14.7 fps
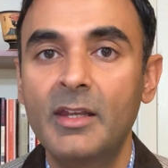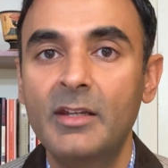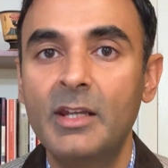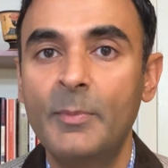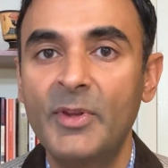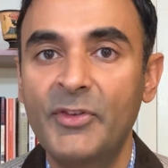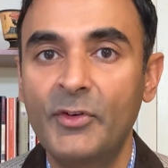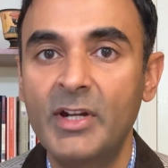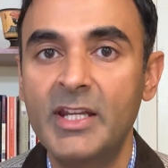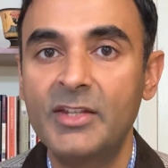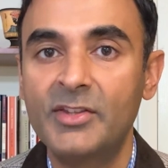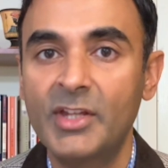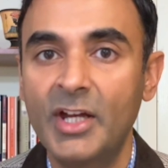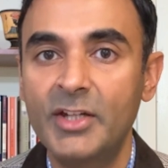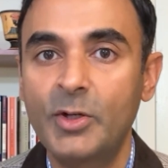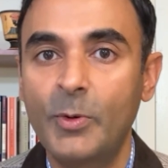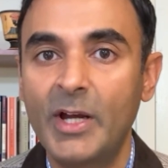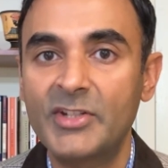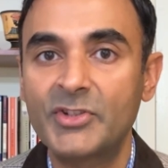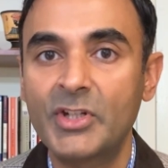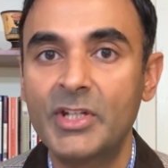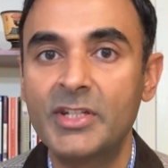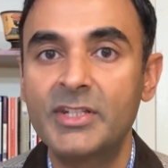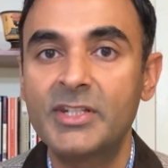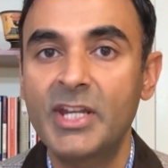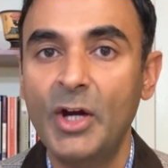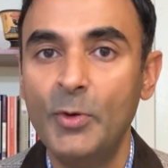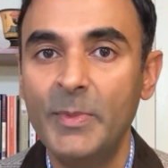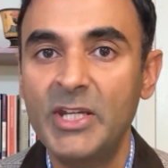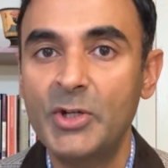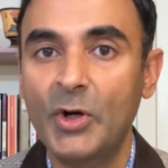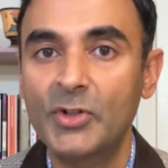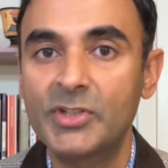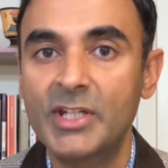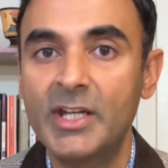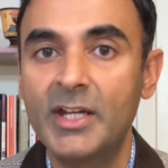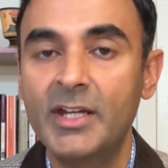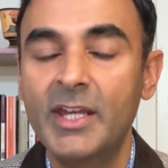Number three, third question. Tell me, doctor,